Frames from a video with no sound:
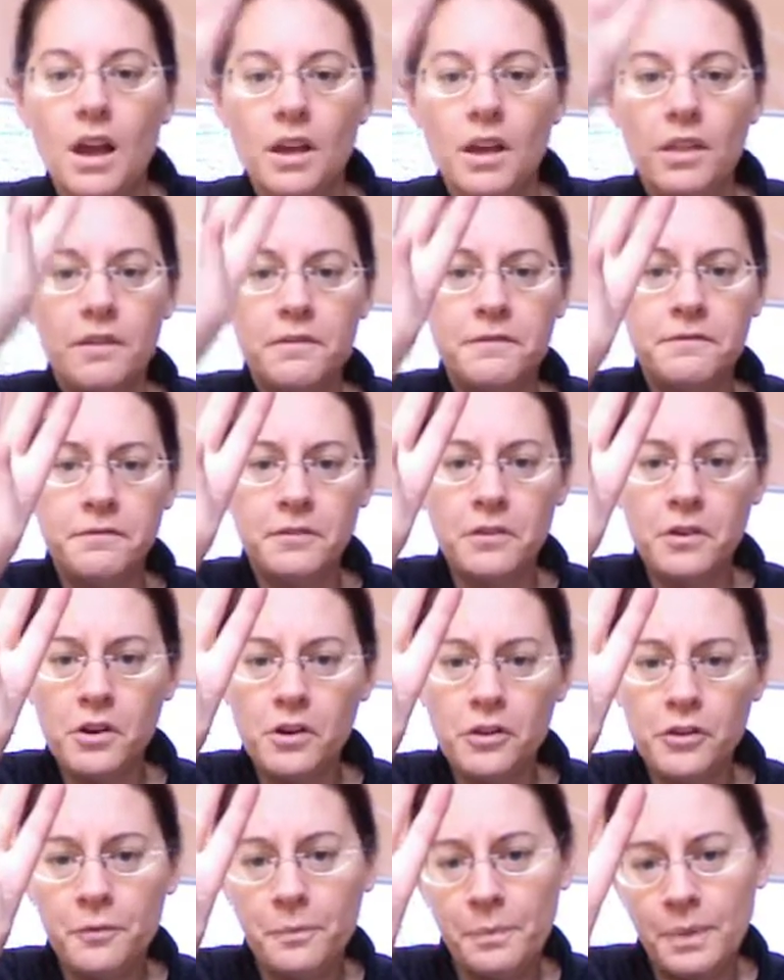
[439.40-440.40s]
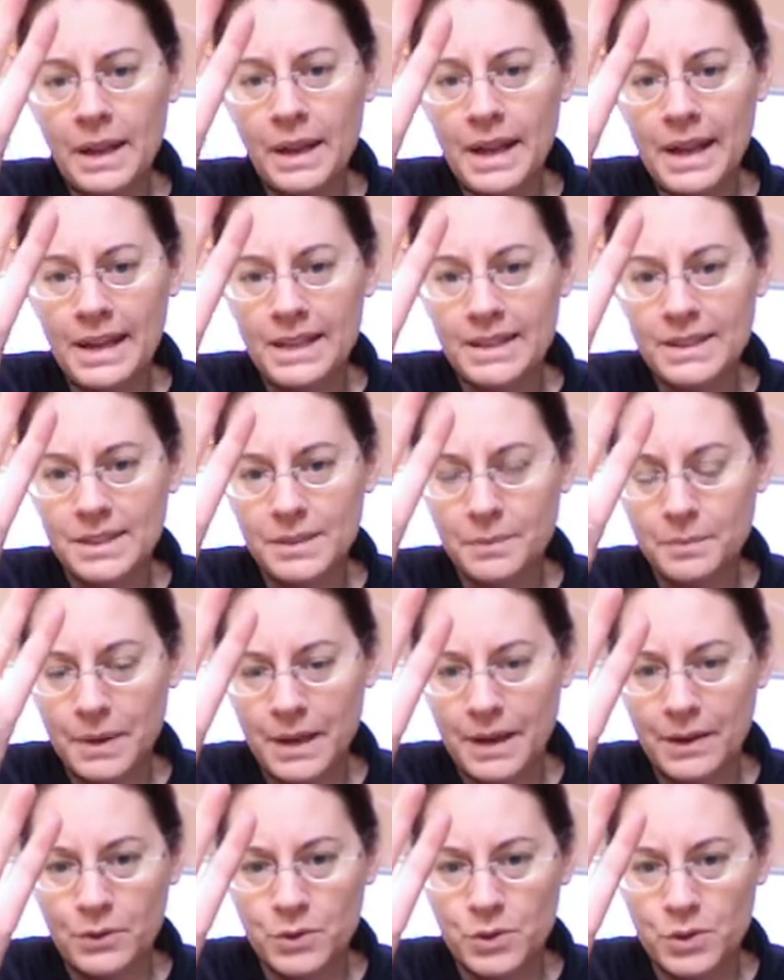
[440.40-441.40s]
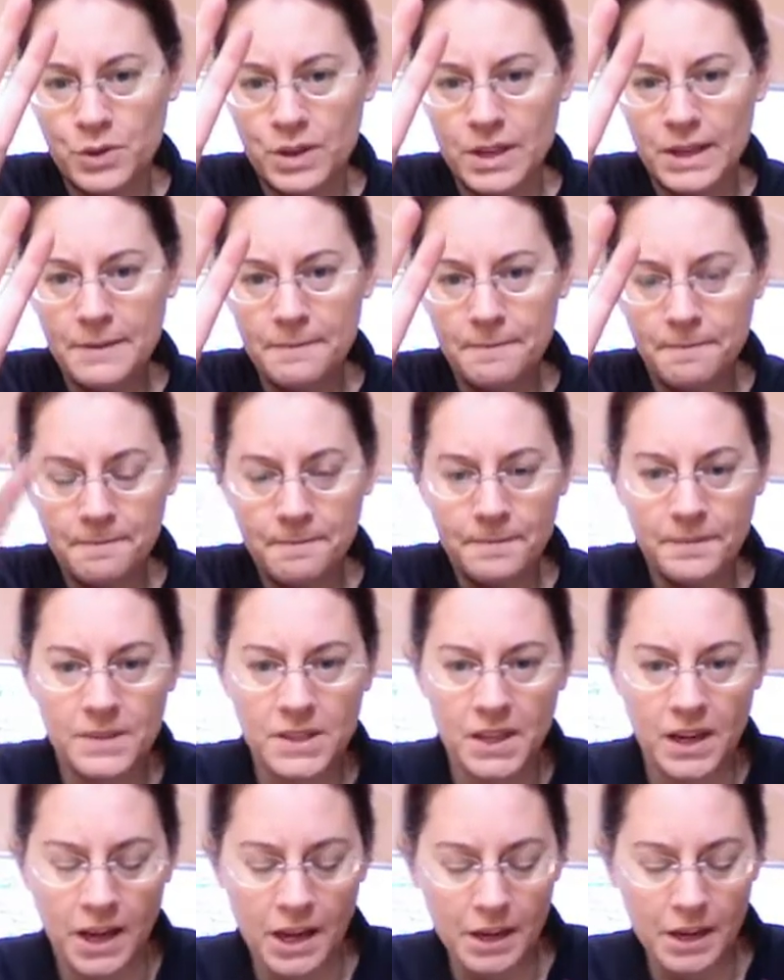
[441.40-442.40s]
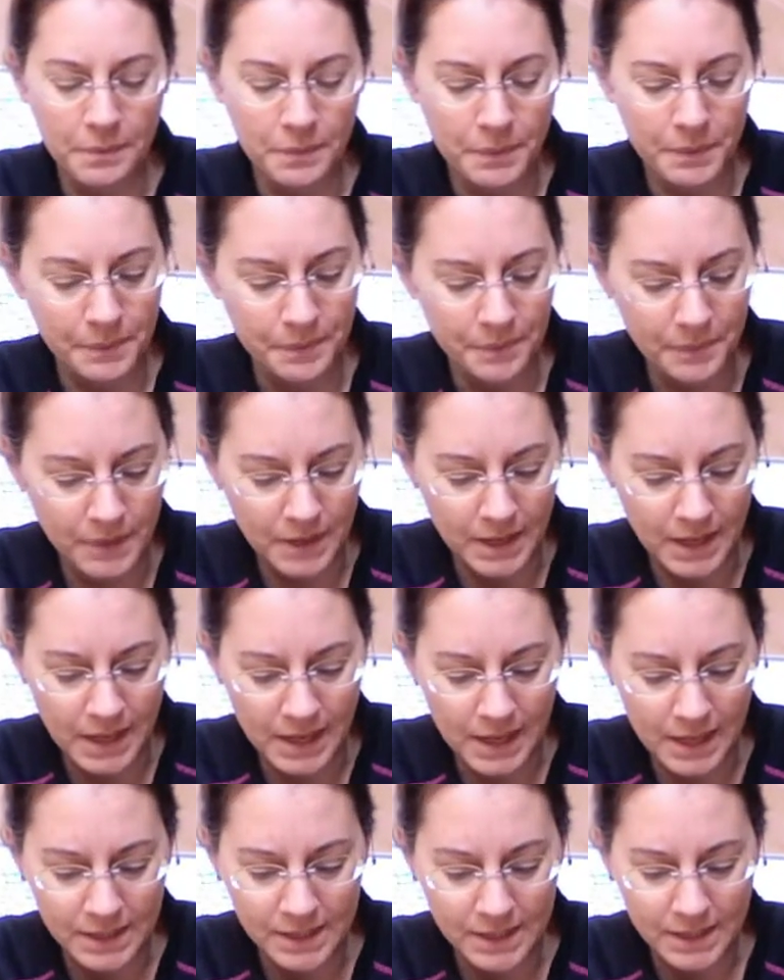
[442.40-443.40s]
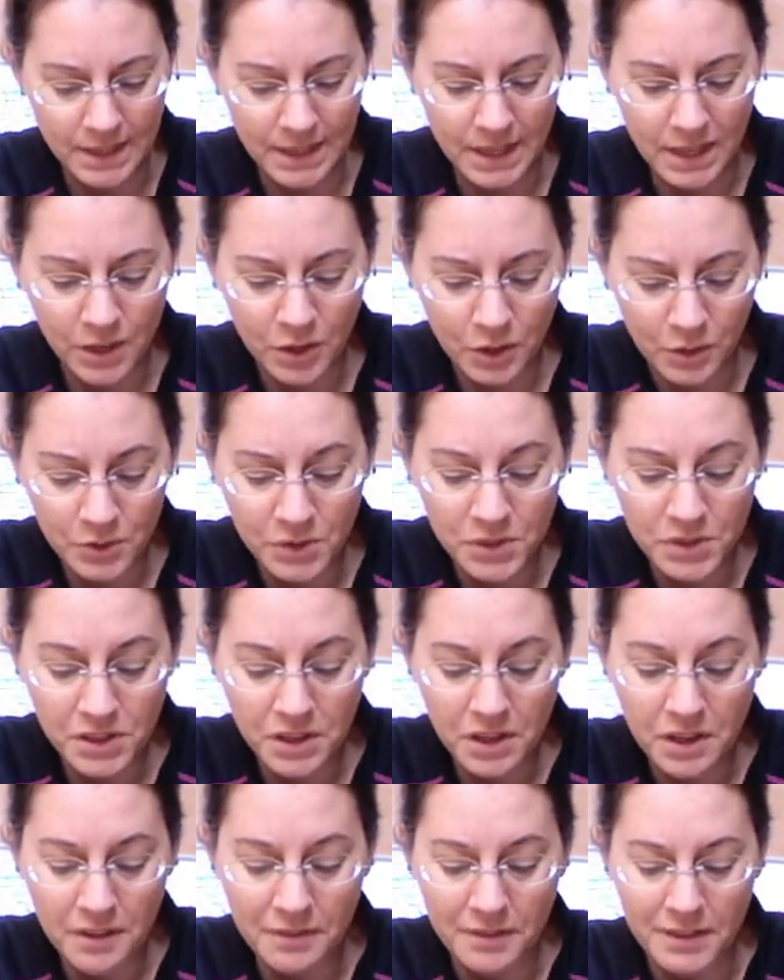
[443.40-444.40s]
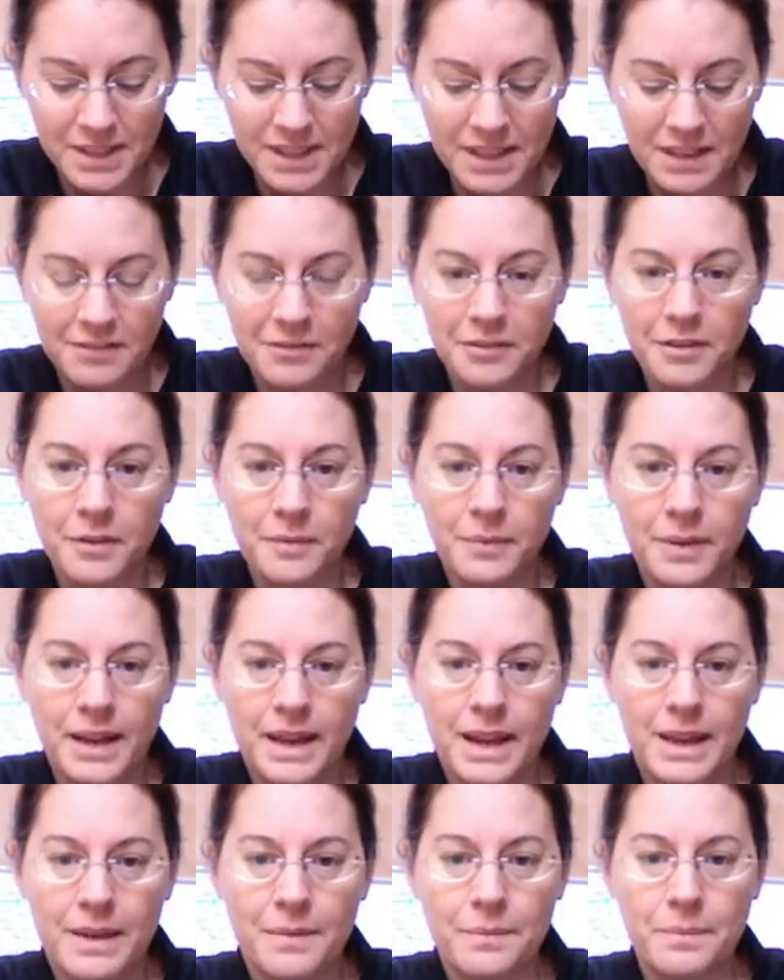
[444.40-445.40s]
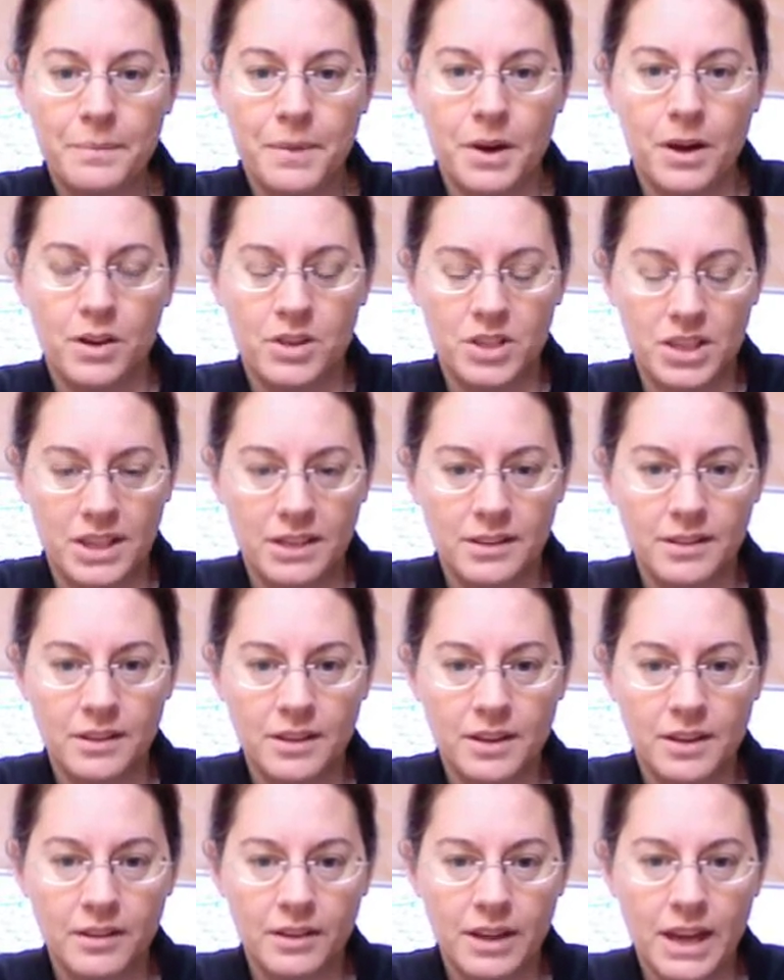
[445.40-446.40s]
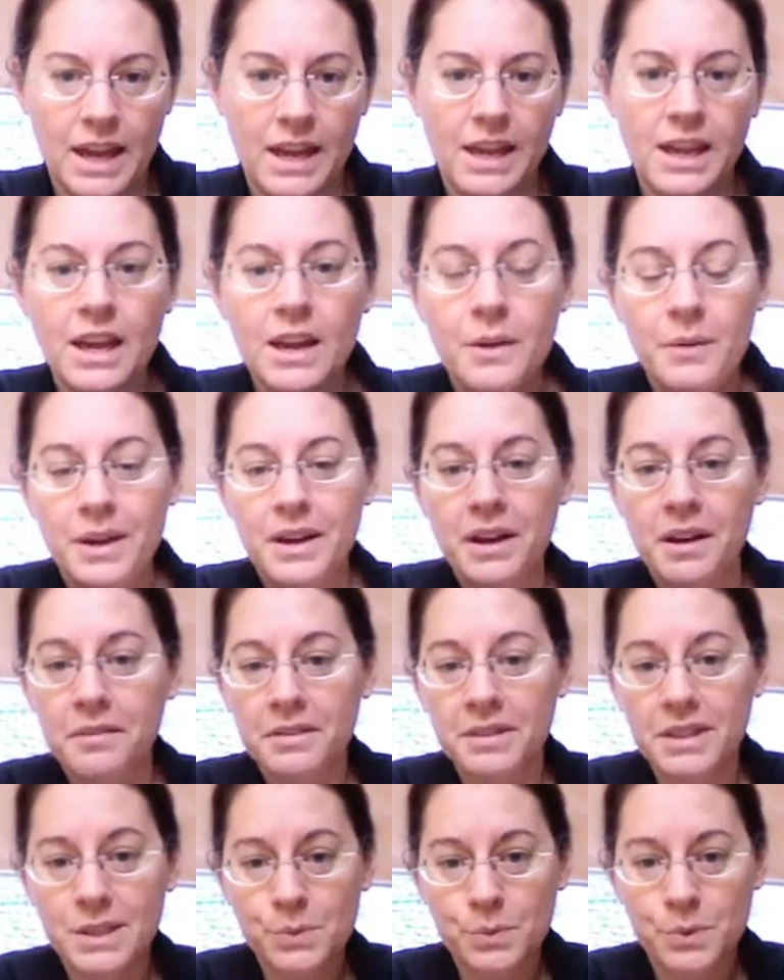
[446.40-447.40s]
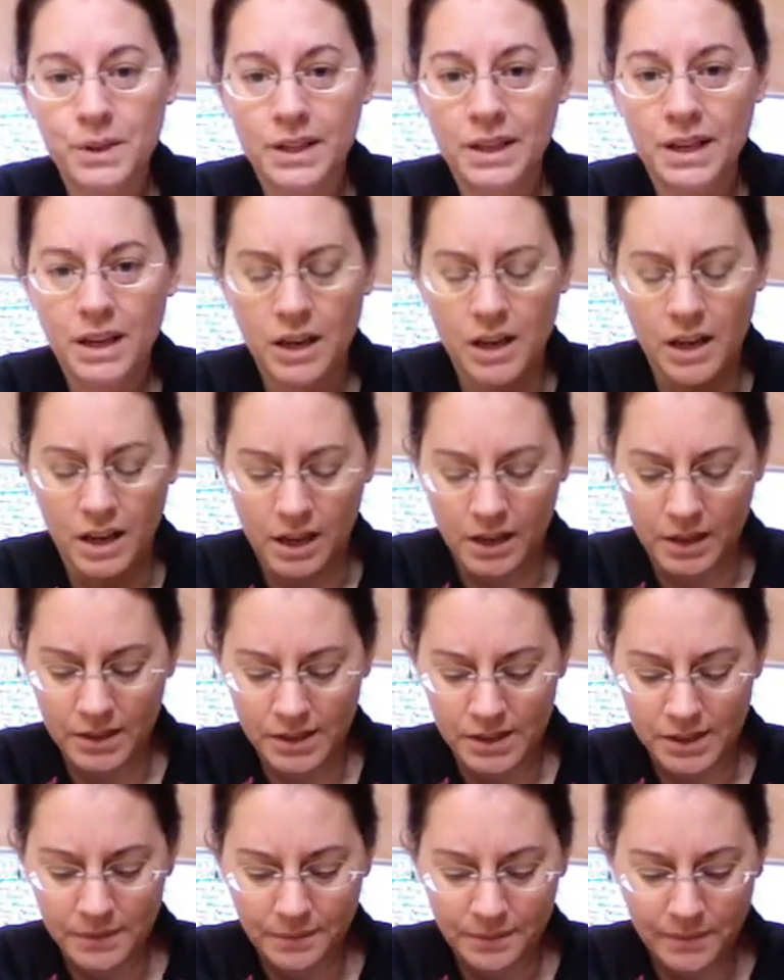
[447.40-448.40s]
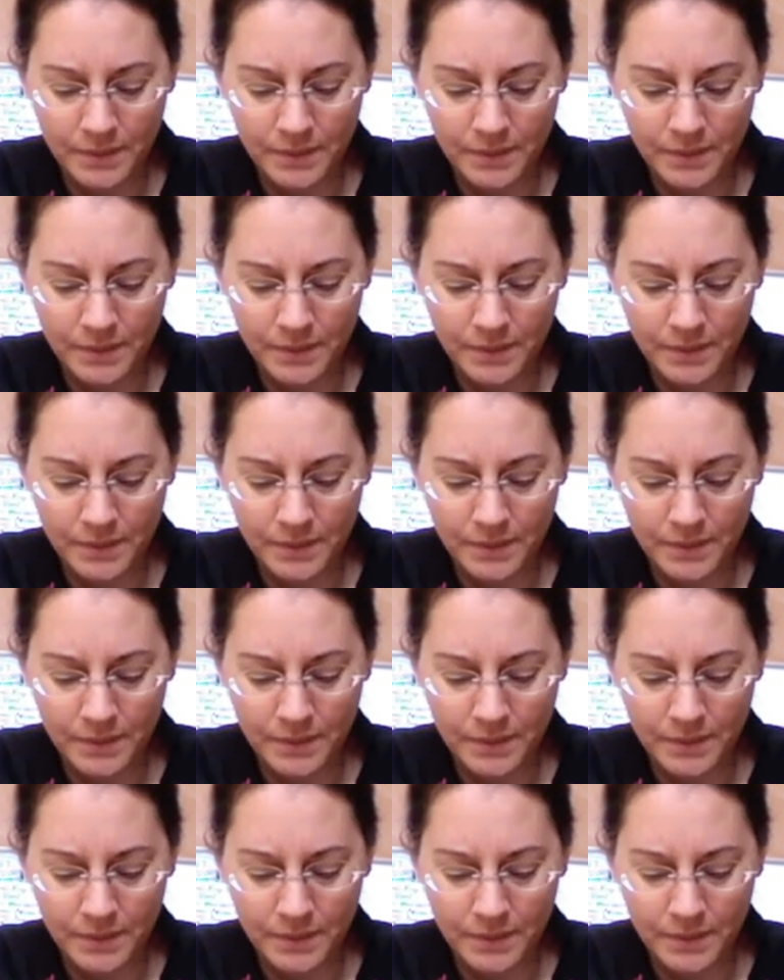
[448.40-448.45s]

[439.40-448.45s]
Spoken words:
The fourth plate boundary type is the conservative plate margin. Okay, we covered this one in class.